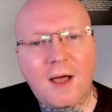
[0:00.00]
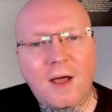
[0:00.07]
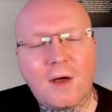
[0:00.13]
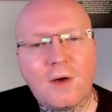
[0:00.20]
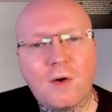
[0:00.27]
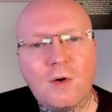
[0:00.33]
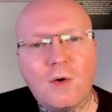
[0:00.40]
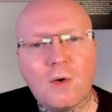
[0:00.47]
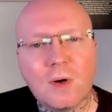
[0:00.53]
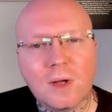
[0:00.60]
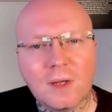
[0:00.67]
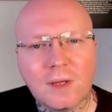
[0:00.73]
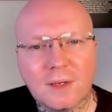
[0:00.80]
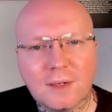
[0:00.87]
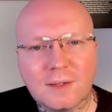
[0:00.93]
We're
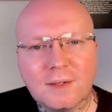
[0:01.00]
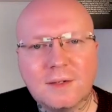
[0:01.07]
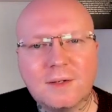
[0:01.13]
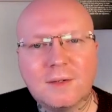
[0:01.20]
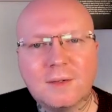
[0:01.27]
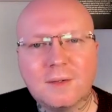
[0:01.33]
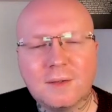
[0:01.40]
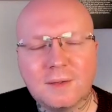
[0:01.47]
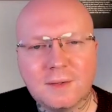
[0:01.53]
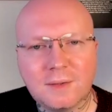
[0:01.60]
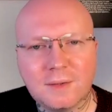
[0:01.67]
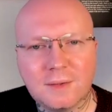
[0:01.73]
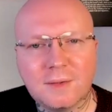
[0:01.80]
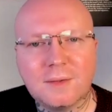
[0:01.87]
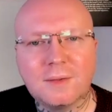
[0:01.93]
also doing them
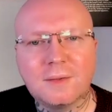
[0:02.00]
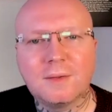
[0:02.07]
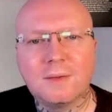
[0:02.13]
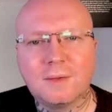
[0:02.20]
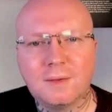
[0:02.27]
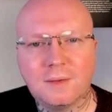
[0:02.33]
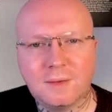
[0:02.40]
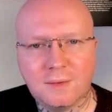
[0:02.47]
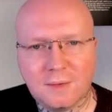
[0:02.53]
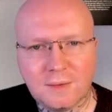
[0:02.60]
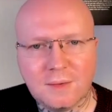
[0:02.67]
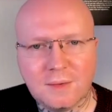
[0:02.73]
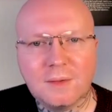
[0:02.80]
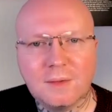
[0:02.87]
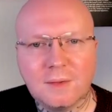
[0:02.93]
at special
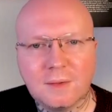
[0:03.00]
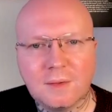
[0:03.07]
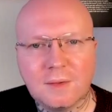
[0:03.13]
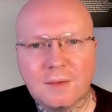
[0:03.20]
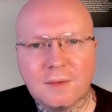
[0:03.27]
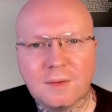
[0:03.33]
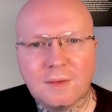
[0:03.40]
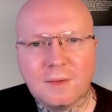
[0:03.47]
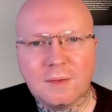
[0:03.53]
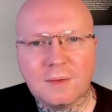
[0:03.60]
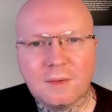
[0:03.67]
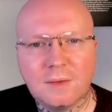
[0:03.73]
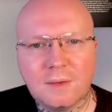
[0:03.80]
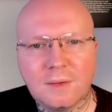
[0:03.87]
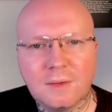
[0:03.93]
reduced
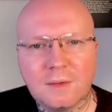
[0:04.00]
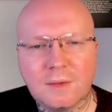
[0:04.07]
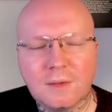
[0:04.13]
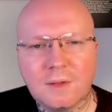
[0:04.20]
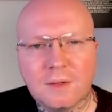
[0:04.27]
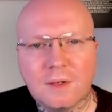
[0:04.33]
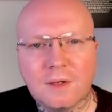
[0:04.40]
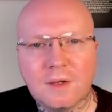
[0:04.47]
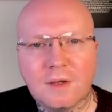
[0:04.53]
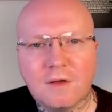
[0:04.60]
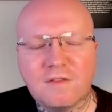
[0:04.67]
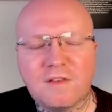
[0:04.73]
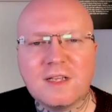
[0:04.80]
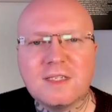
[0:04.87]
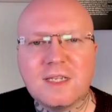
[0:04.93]
price,
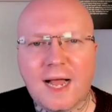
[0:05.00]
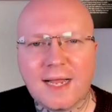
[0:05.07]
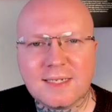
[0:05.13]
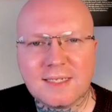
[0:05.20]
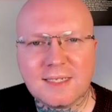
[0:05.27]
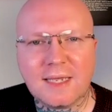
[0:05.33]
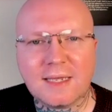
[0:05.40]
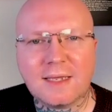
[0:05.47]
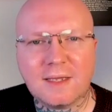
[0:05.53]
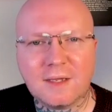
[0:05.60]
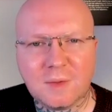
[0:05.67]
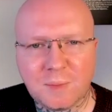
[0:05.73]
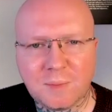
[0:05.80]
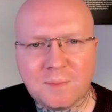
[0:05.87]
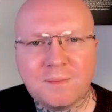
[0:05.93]
because a lot of the
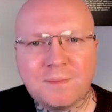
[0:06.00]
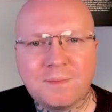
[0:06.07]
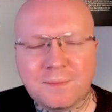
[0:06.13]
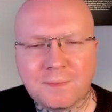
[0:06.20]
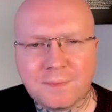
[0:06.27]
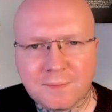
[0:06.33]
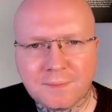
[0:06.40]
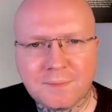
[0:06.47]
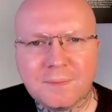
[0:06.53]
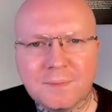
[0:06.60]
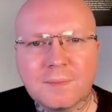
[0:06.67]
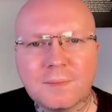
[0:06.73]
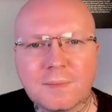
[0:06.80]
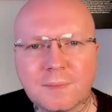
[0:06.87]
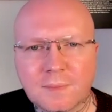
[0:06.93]
spiritualists say they
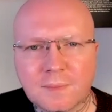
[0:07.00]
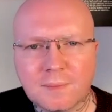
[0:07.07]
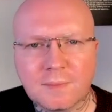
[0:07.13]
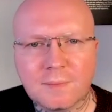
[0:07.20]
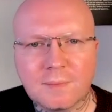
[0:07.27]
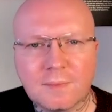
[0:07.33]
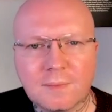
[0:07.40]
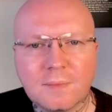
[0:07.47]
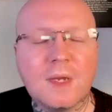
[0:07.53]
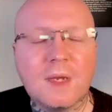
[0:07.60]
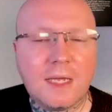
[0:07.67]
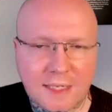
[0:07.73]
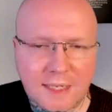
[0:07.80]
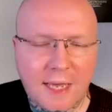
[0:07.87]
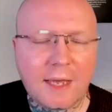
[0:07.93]
can't afford.
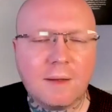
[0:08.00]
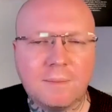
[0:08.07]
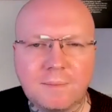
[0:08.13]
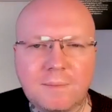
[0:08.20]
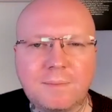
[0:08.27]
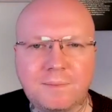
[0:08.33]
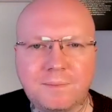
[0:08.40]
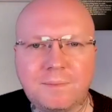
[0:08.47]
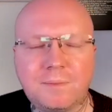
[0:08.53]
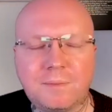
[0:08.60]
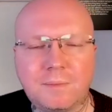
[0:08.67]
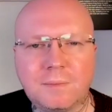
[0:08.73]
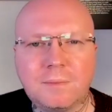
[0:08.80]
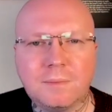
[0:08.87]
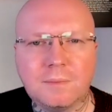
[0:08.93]
Yeah.
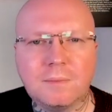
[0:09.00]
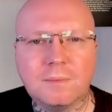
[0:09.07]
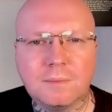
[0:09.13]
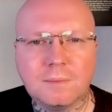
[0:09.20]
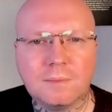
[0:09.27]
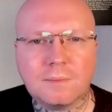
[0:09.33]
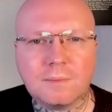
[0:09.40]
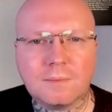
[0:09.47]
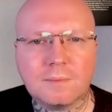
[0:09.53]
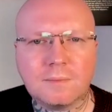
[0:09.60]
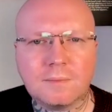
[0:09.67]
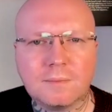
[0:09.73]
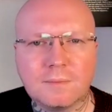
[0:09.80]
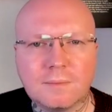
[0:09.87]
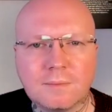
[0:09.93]
So like at the
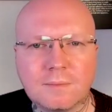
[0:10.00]
moment,